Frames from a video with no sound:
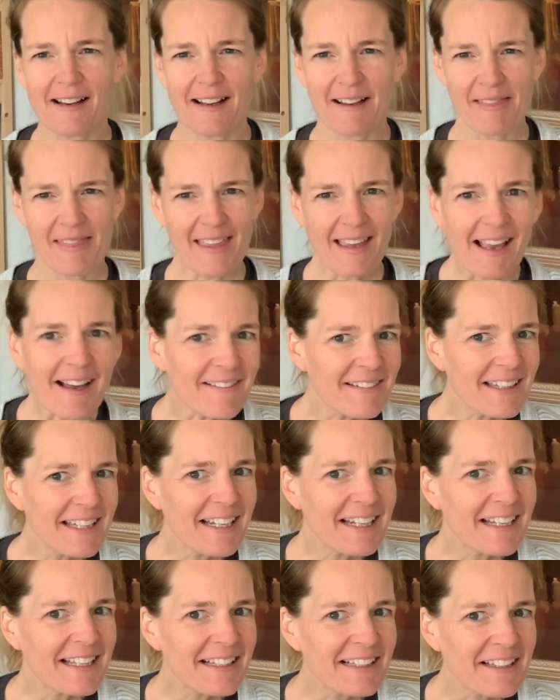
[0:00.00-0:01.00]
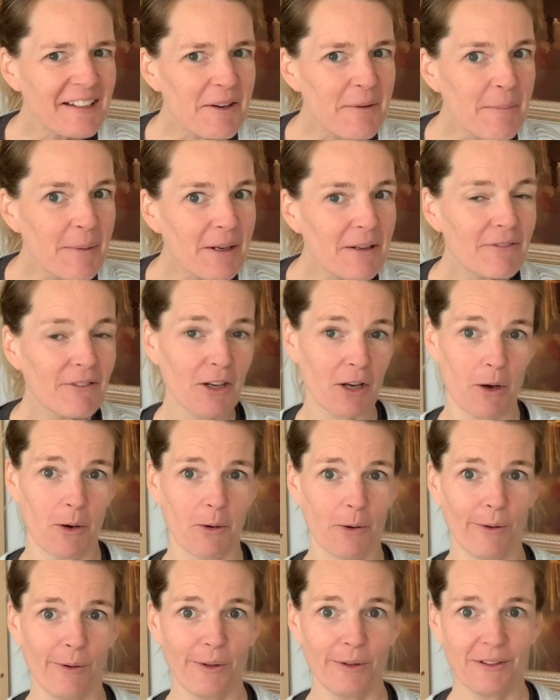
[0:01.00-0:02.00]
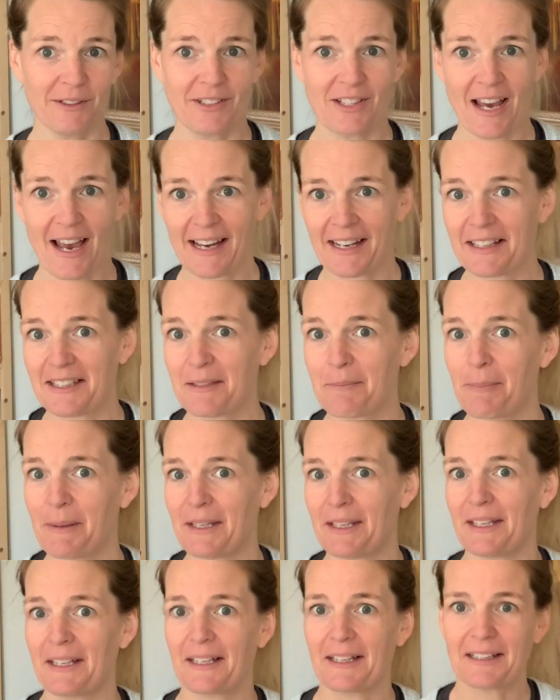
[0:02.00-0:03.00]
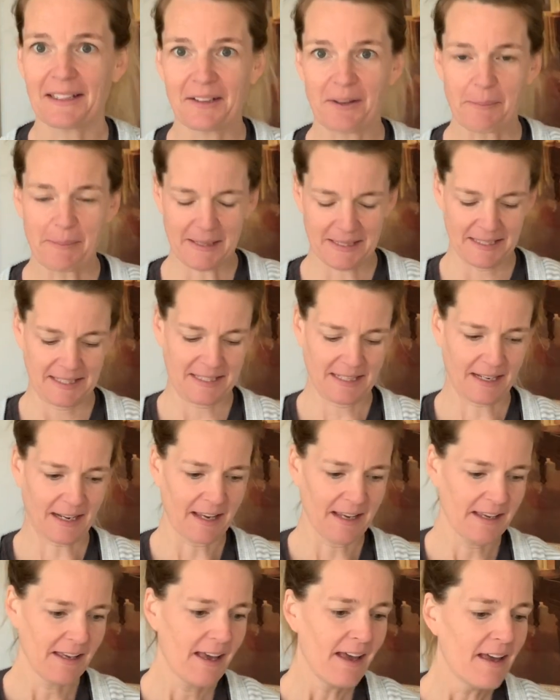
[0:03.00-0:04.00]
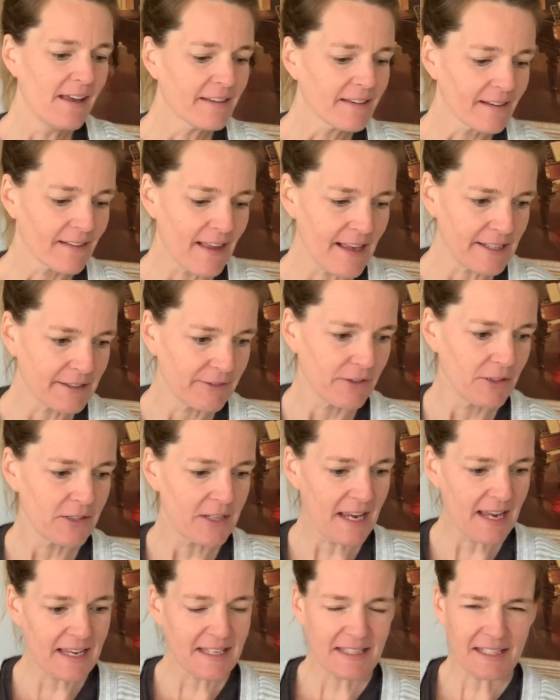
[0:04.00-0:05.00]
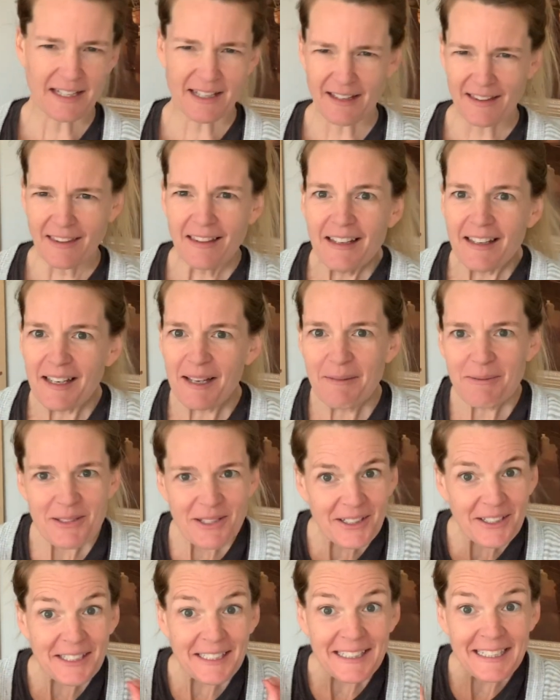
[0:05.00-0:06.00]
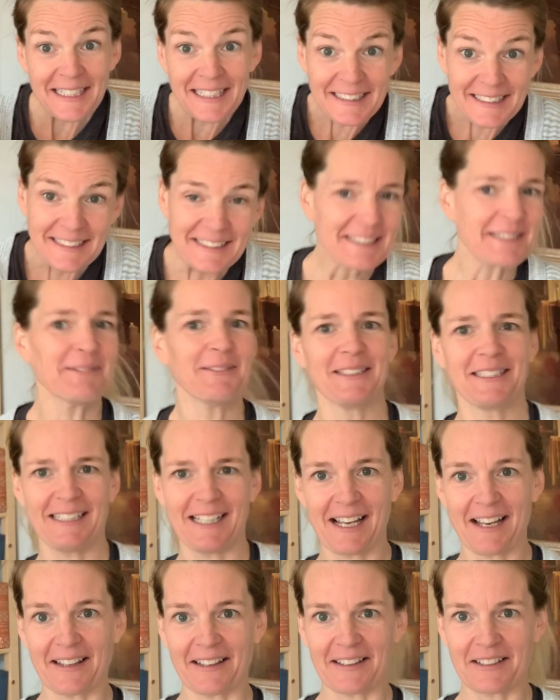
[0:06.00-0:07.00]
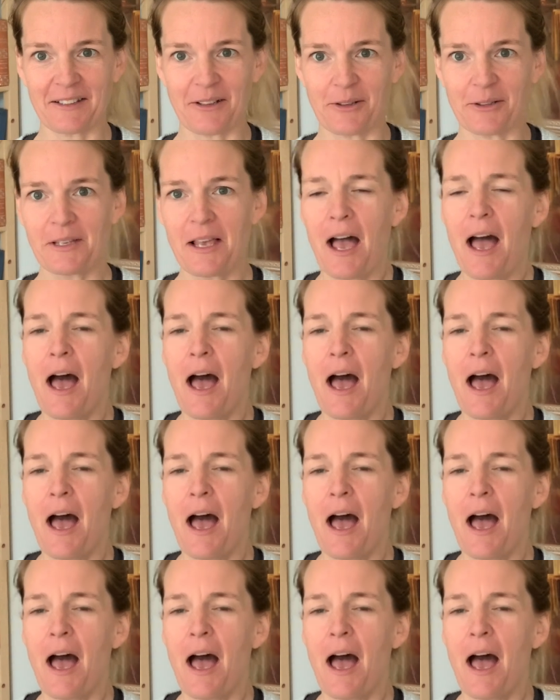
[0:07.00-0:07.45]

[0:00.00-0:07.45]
I think I'm getting a little bit of a cold. Jack has been a little bit sick the last few days and I think I'm starting to get it, so we'll see how this goes.